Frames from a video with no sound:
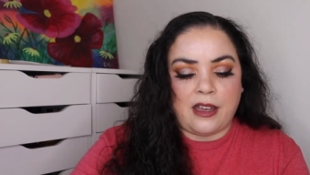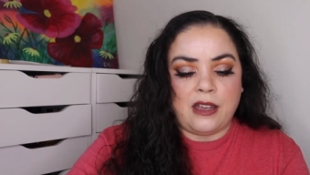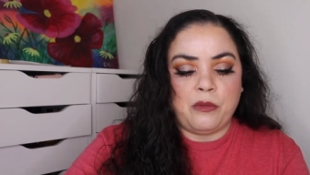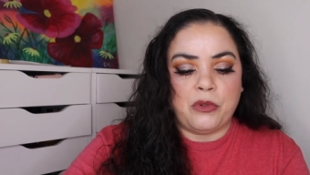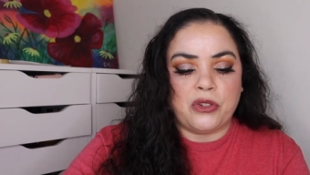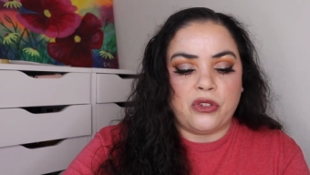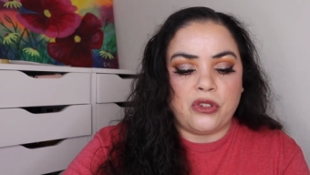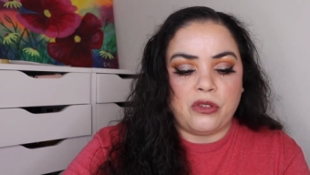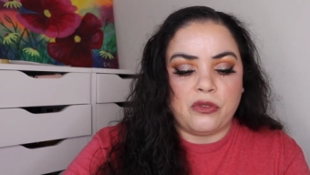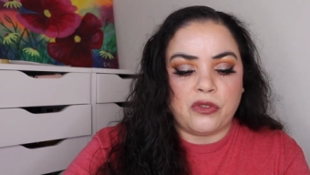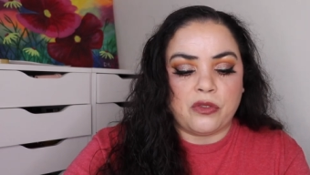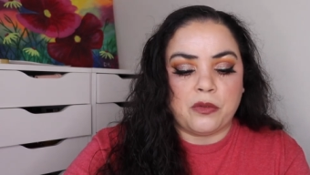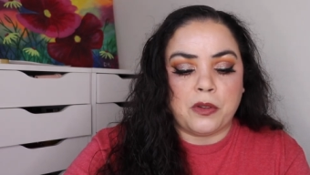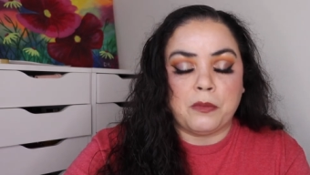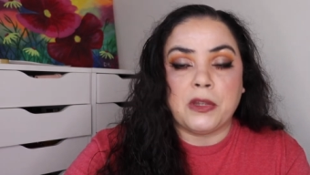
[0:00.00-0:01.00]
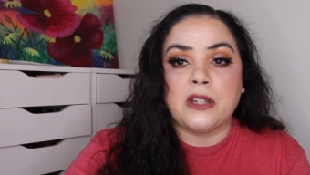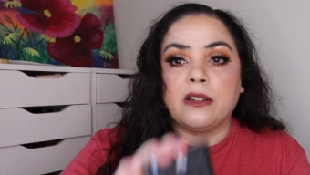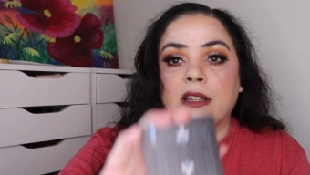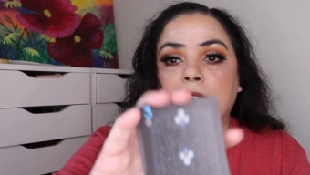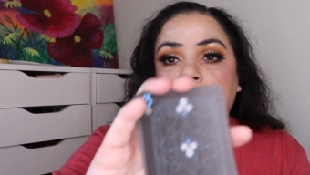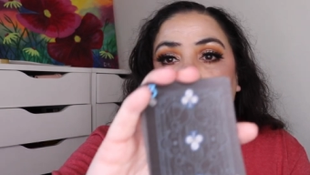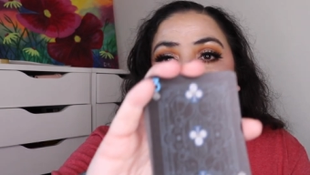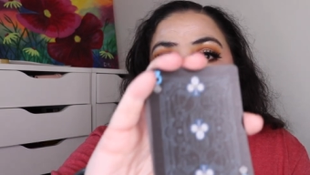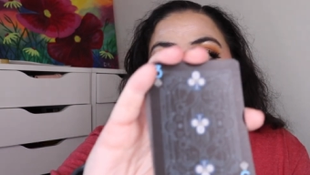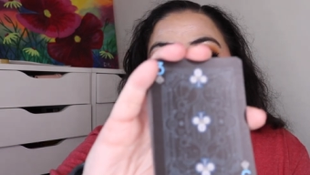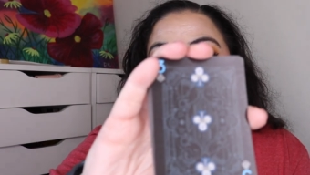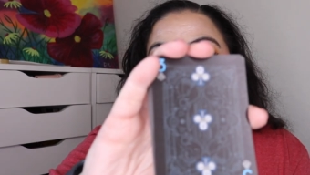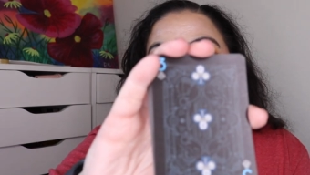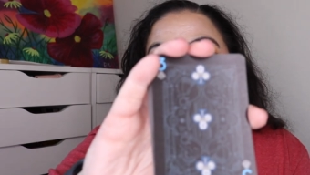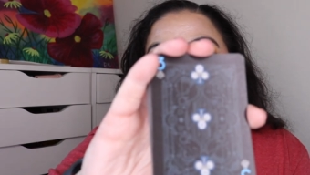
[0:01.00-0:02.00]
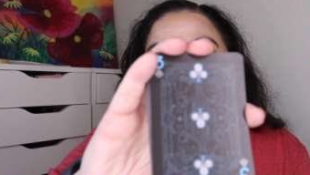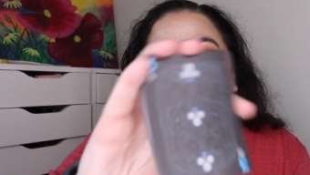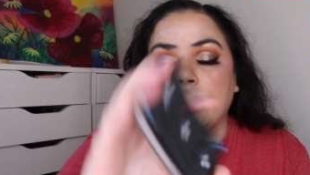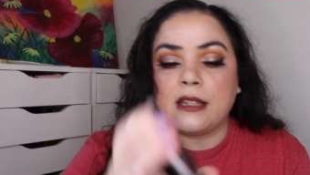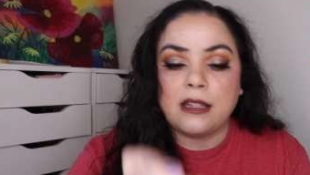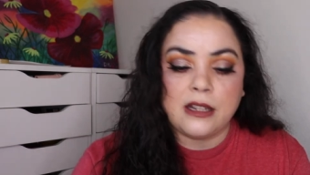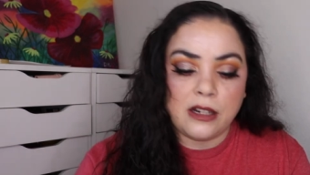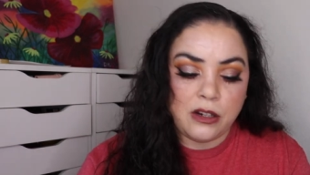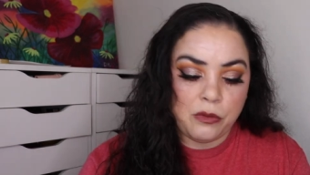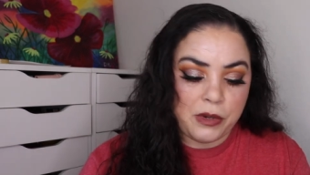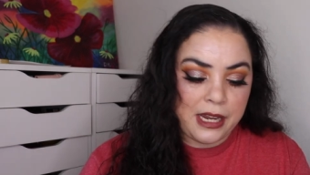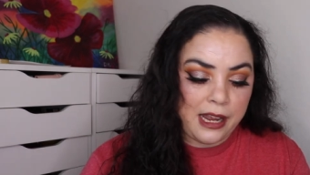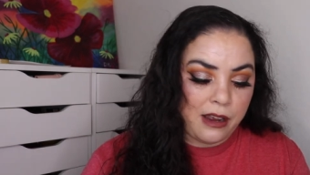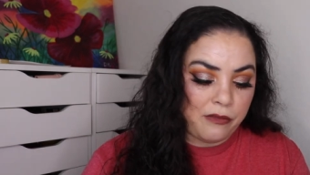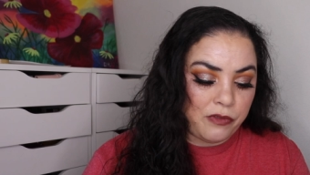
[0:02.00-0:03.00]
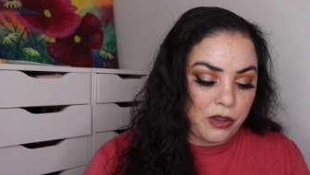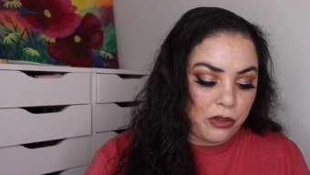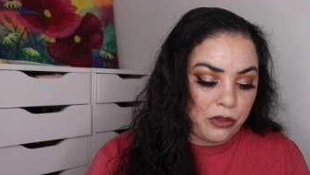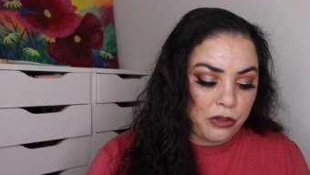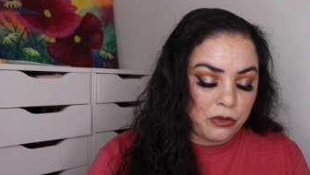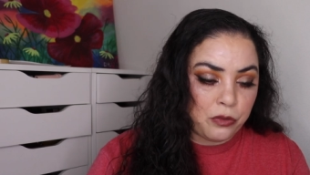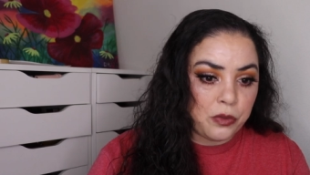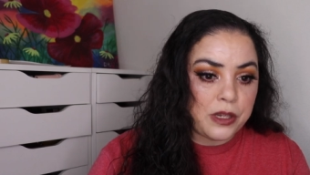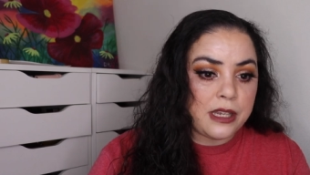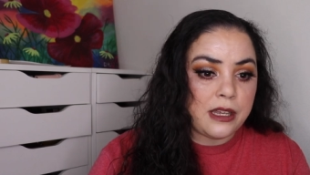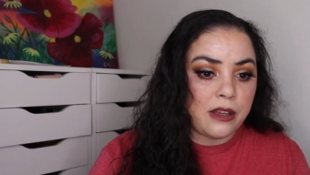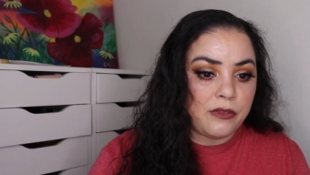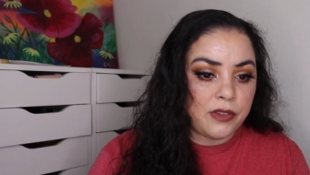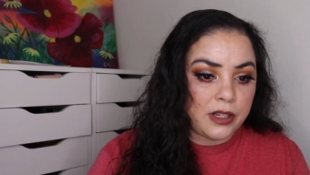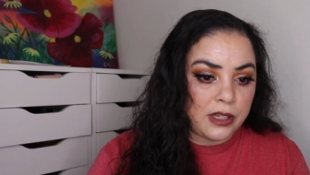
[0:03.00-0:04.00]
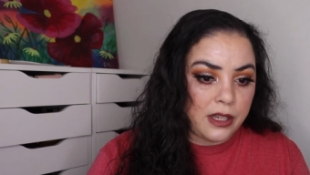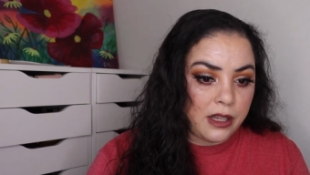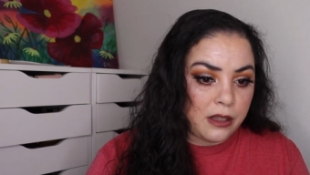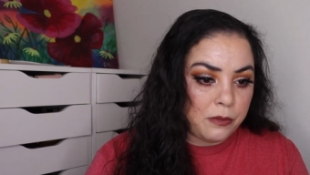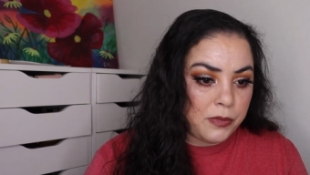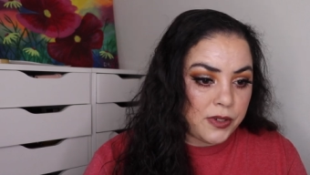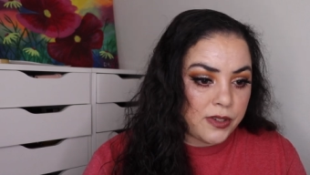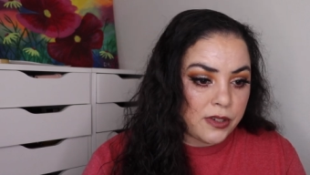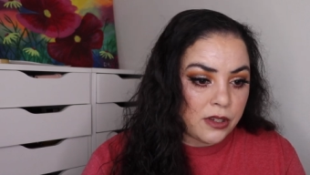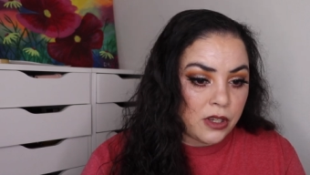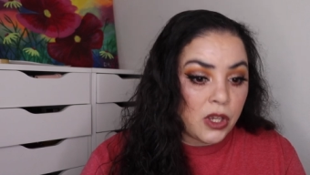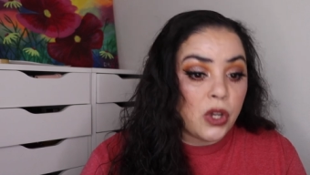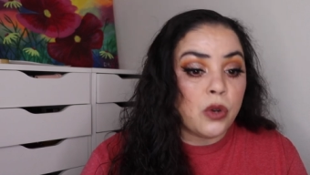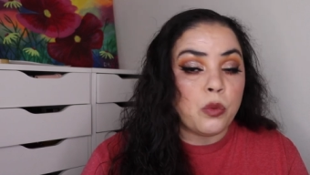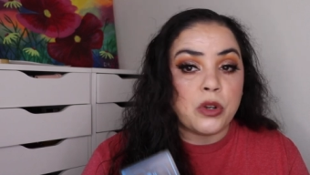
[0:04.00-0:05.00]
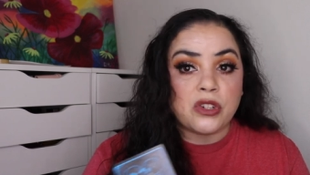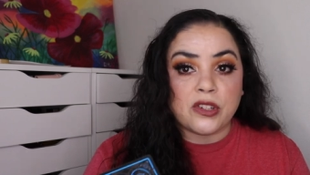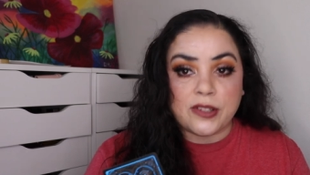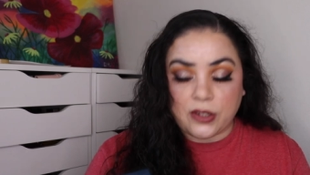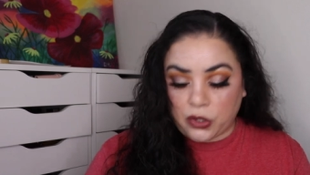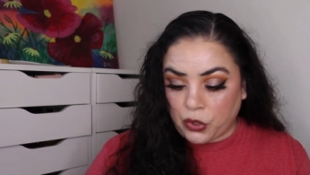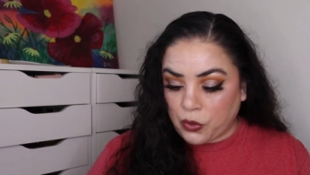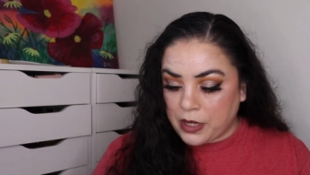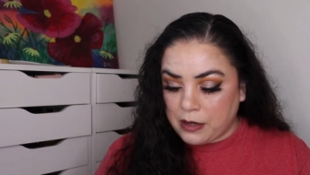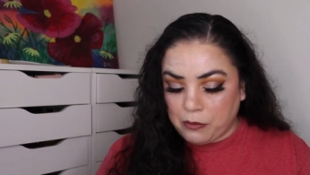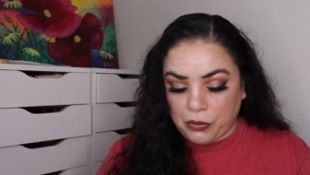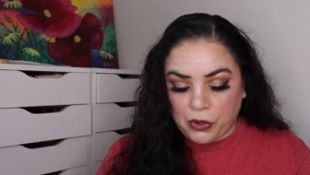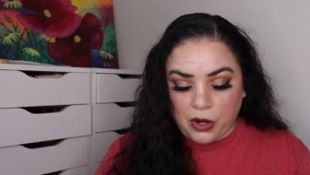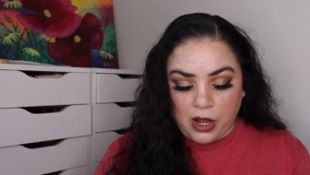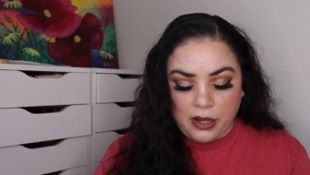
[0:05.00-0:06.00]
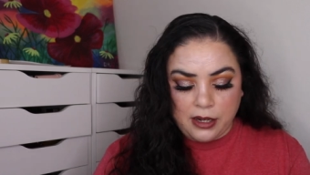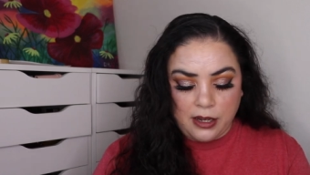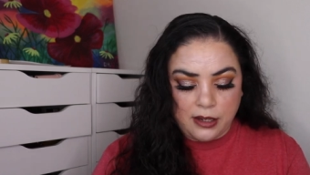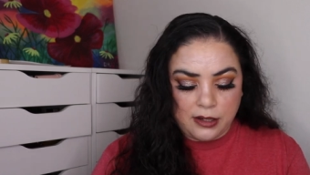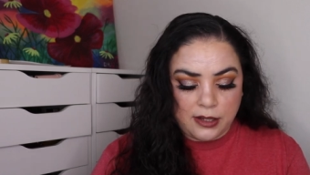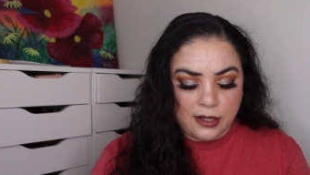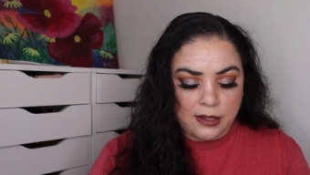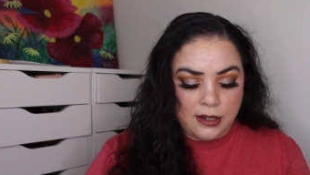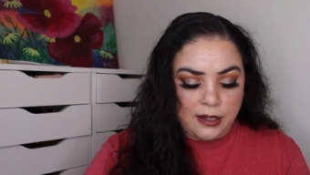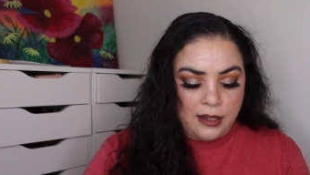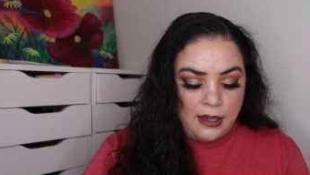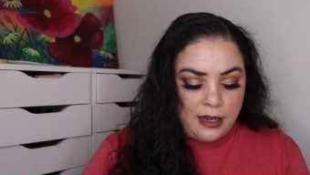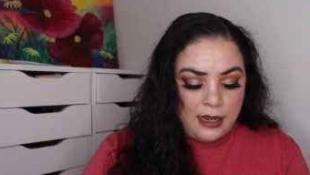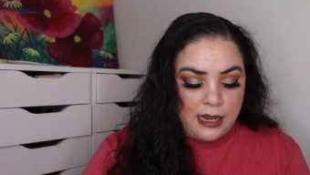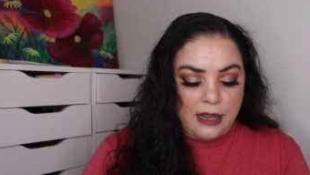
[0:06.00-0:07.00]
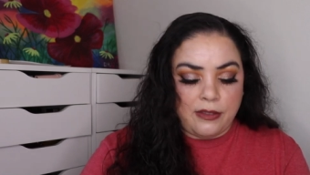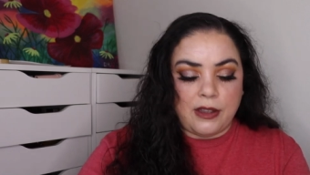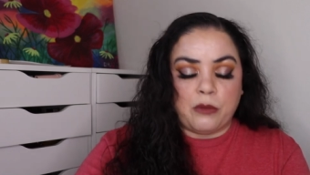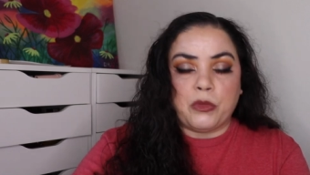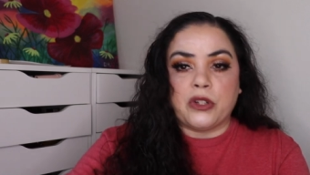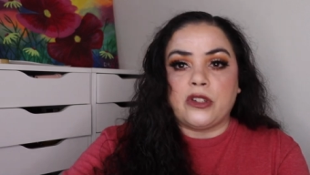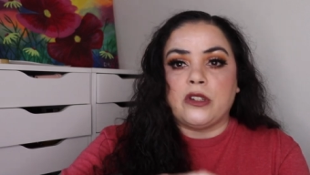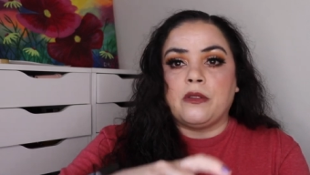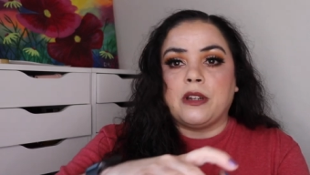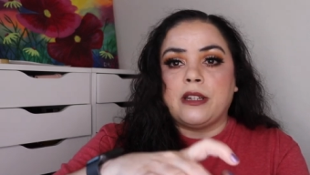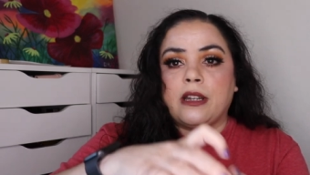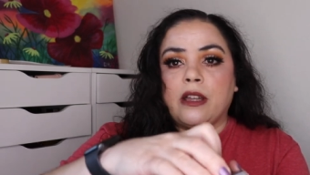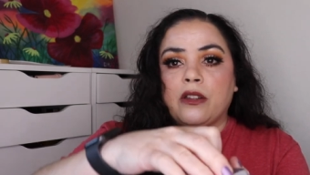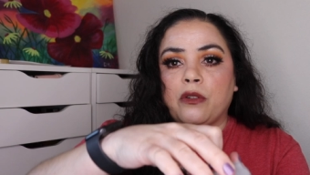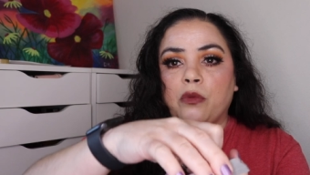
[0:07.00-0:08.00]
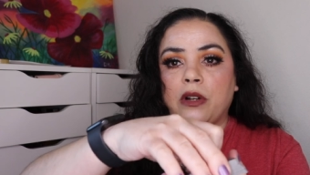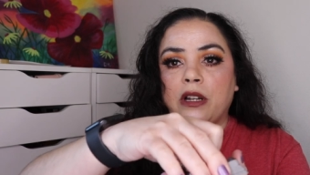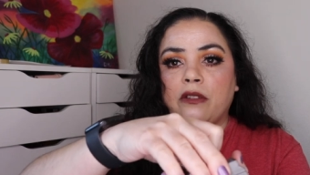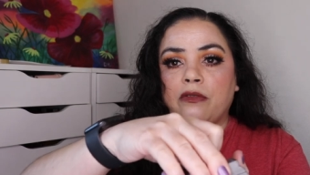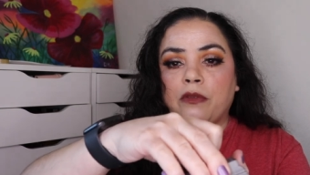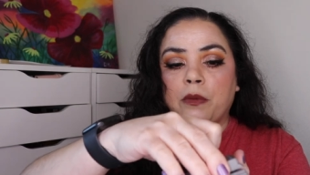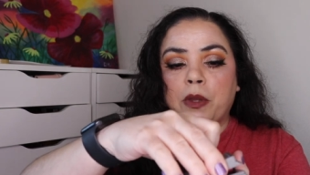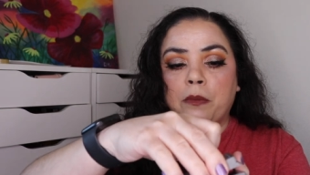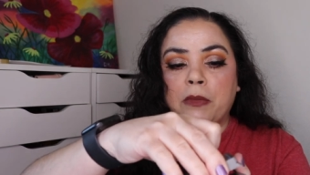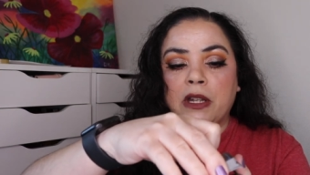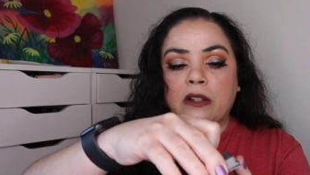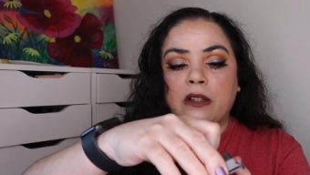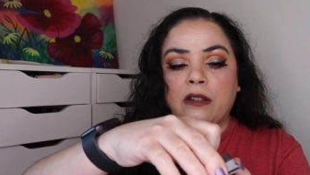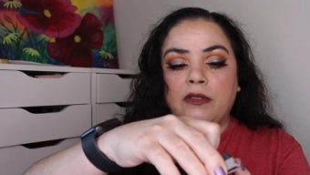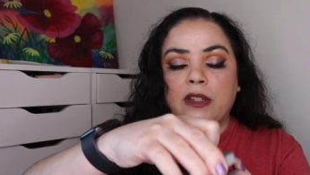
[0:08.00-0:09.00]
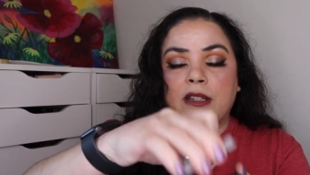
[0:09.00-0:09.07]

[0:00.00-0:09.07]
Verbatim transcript: we'll choose from the middle again. Right here we have the three of clubs, which is a cream product. And then we'll do another one from the middle of the